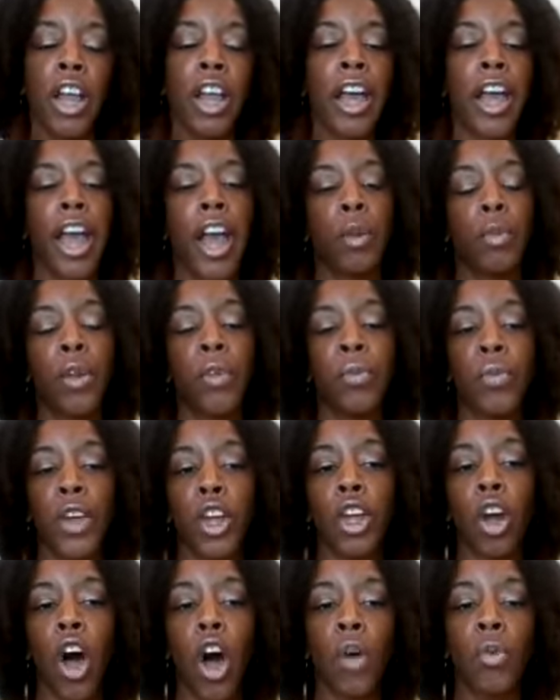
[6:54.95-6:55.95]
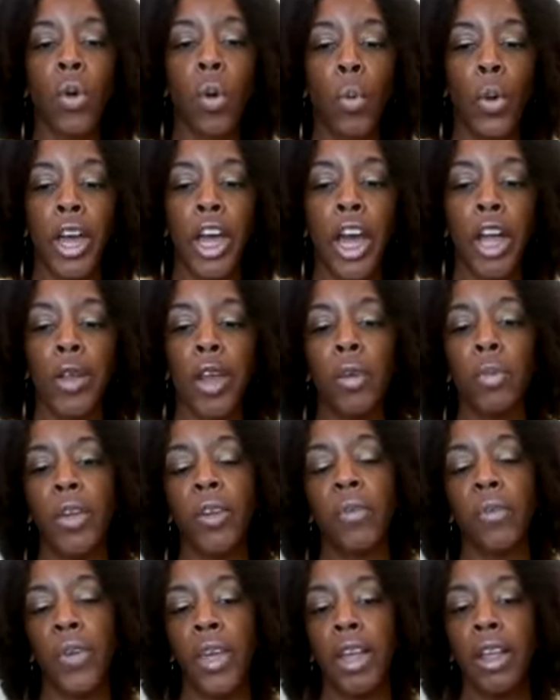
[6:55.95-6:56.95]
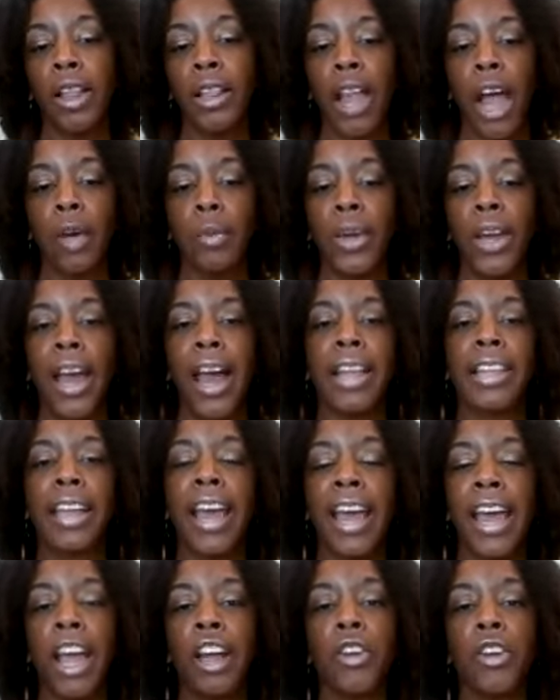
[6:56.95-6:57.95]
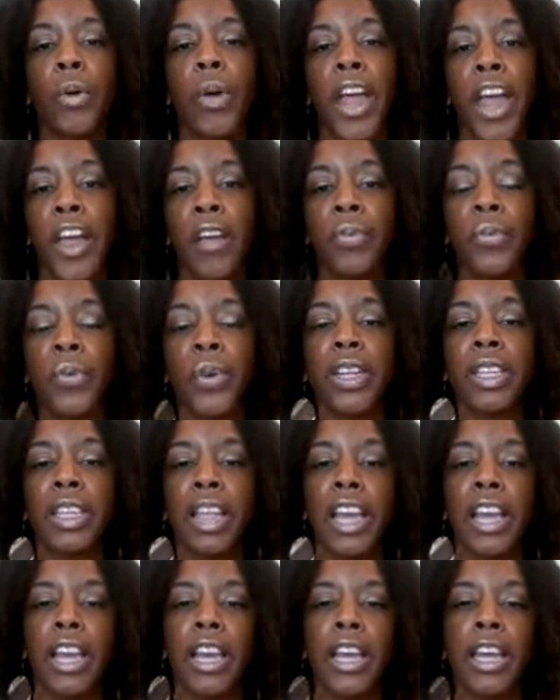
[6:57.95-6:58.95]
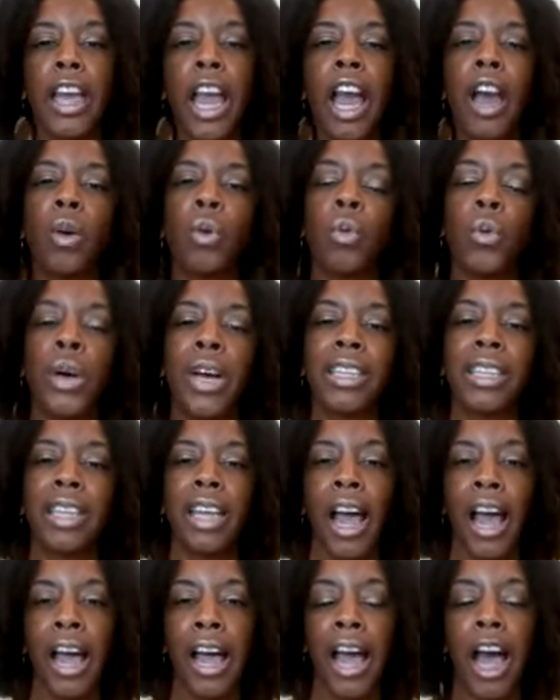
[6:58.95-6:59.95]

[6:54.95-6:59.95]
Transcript: and we feel overwhelmed and we feel like we have to handle everything at one time.